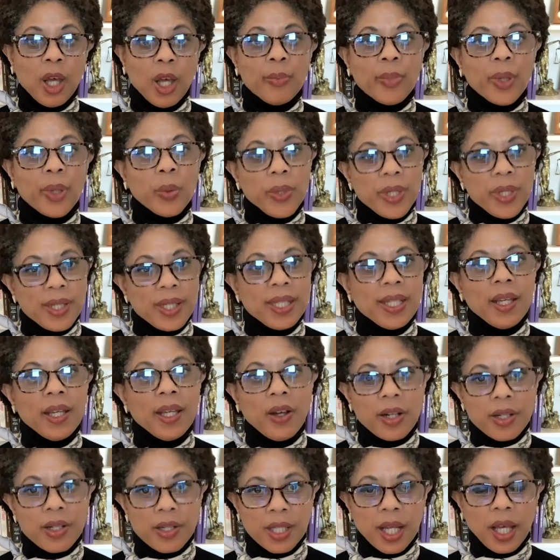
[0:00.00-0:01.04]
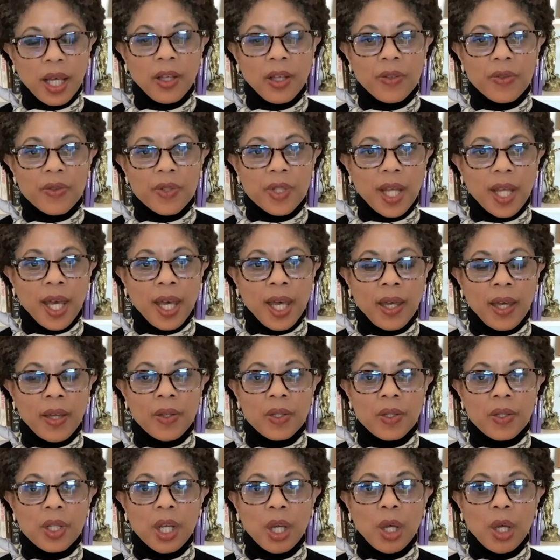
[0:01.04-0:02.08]
but we see ourselves
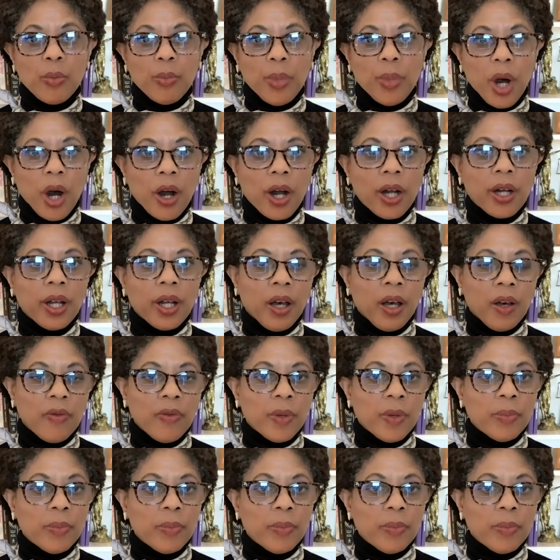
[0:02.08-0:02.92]
as part of